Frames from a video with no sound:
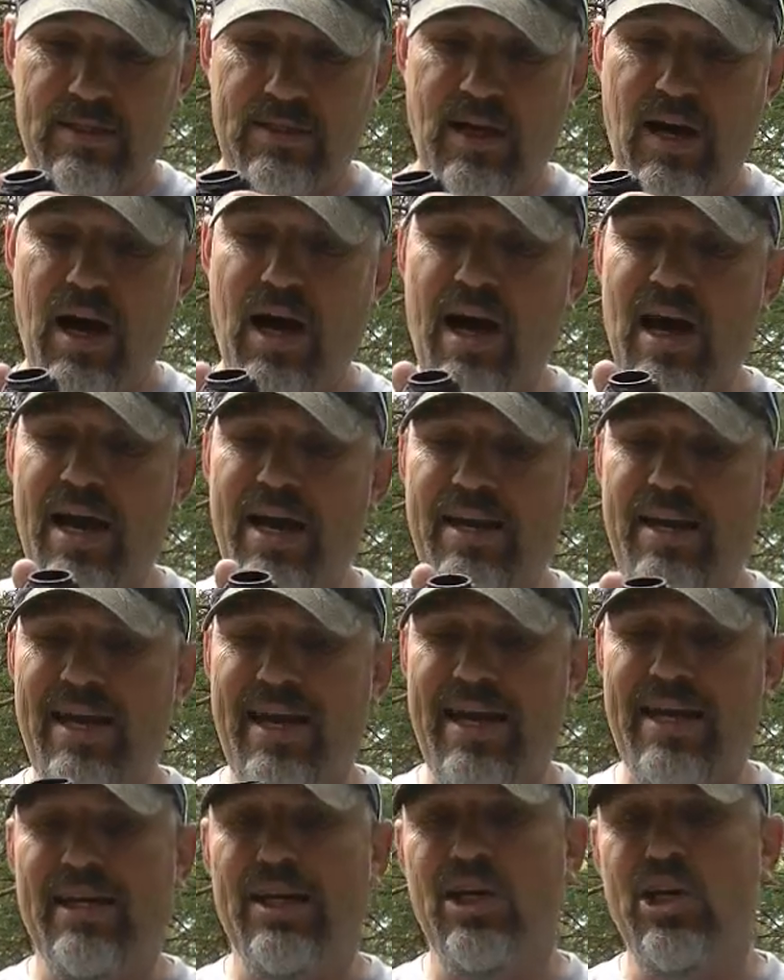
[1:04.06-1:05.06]
tie
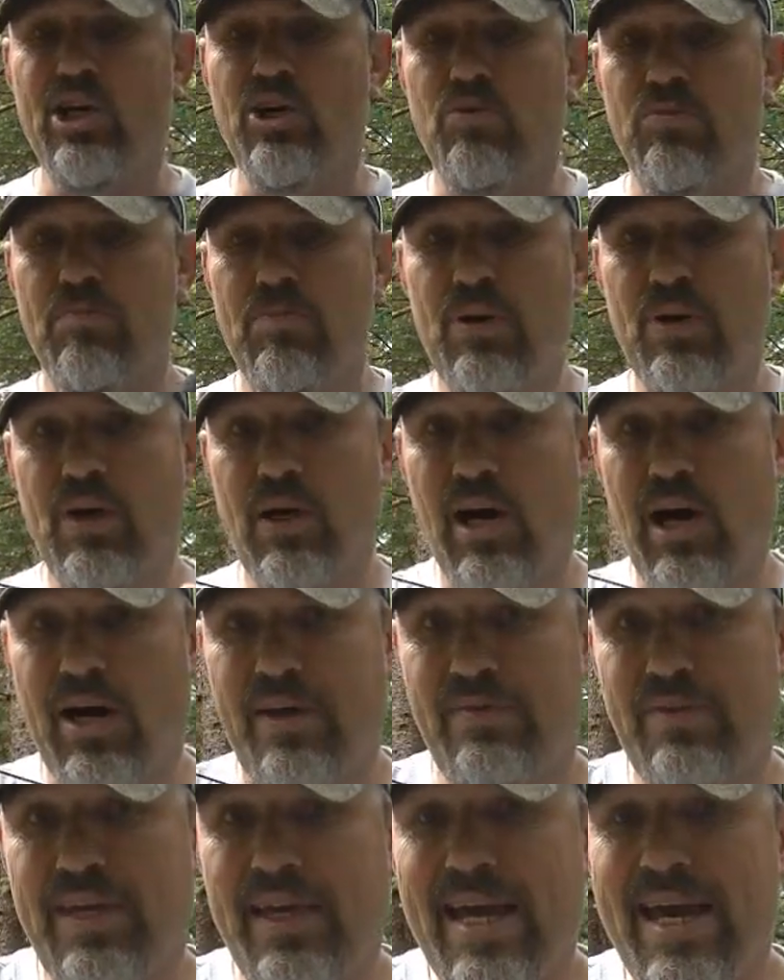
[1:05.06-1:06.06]
a loop
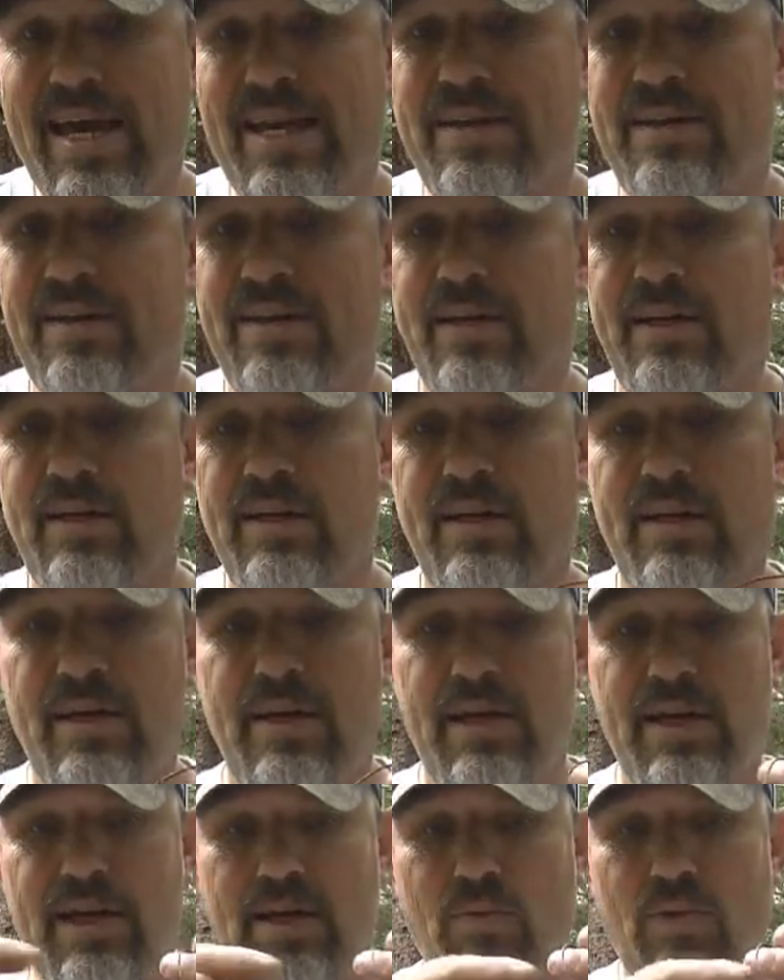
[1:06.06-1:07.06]
on the end.
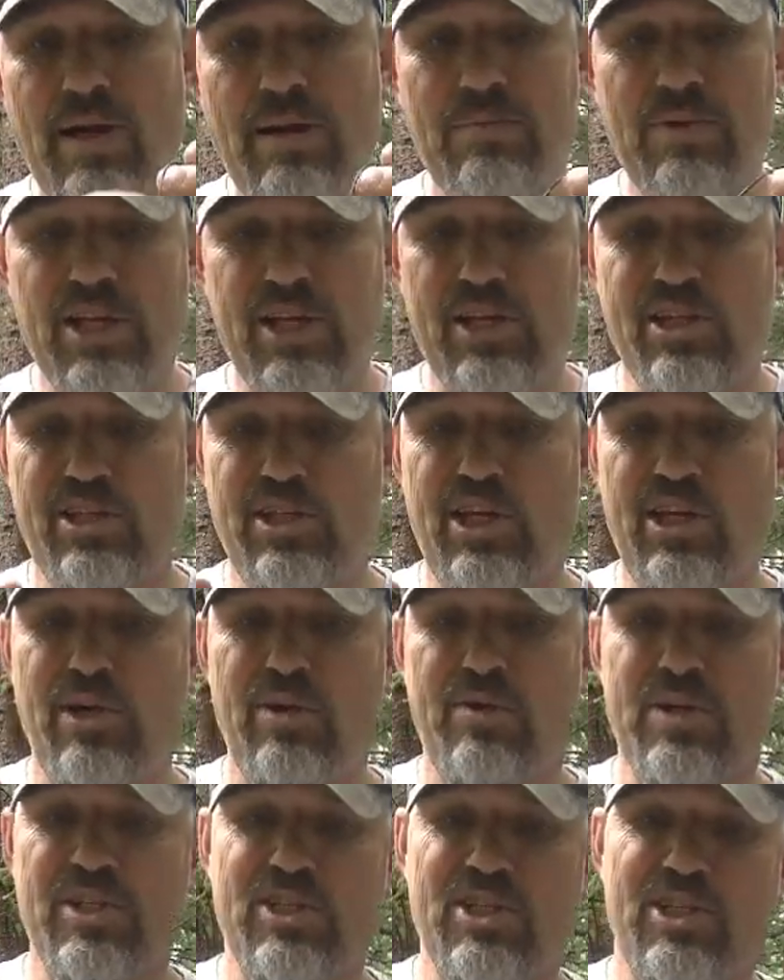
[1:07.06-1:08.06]
And what I'm going to
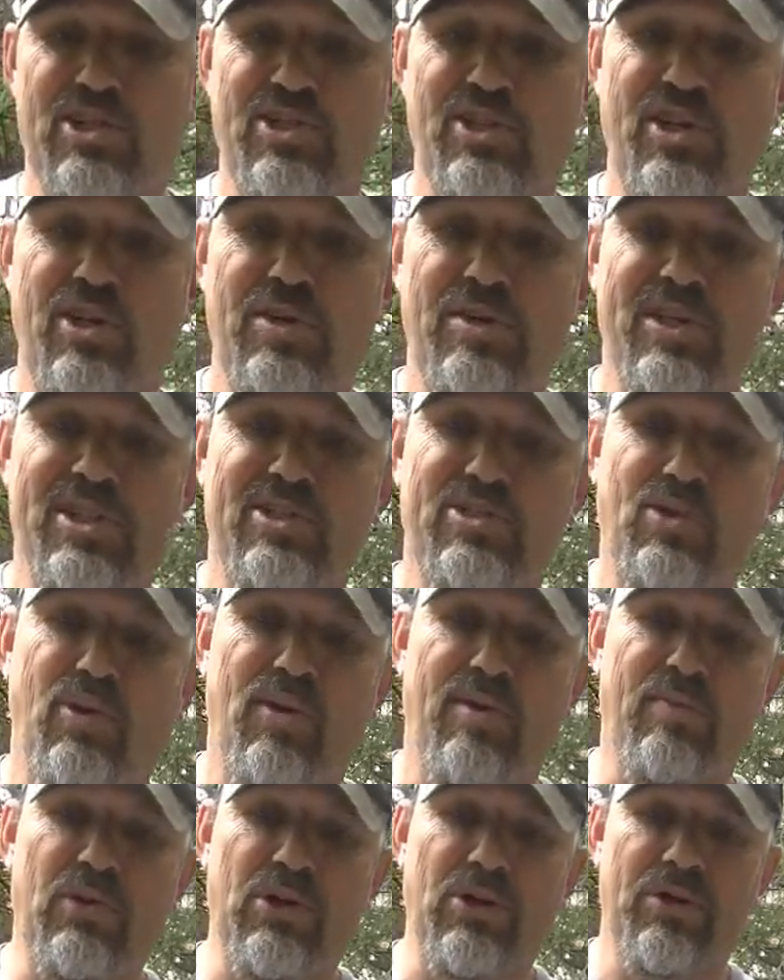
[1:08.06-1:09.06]
do is just turn this
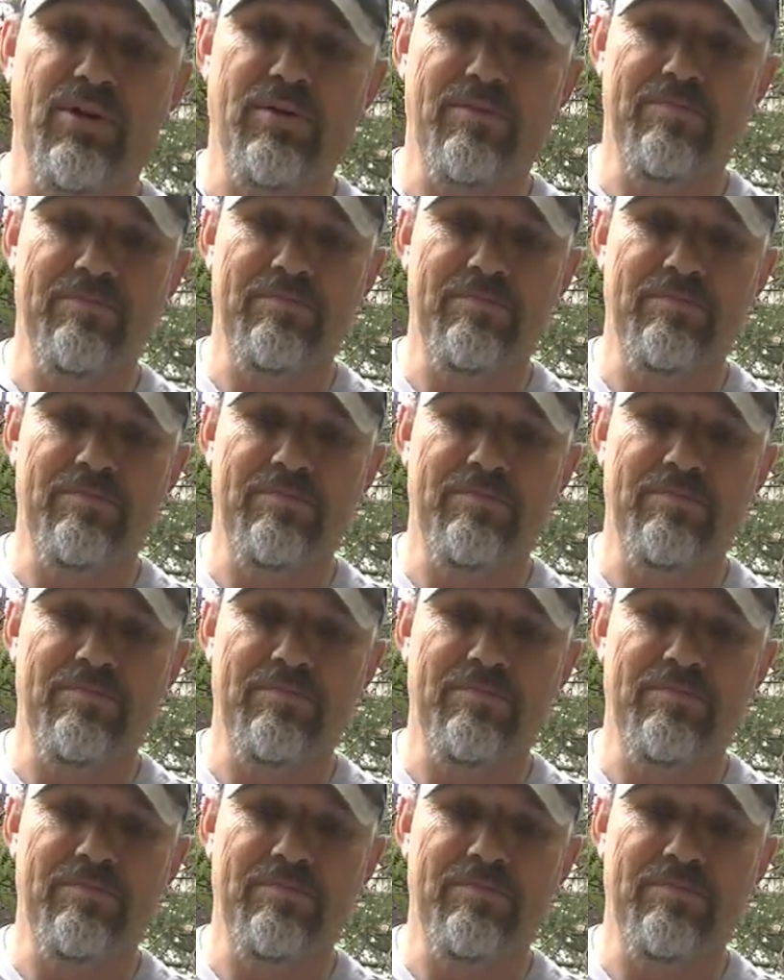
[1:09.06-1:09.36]
over,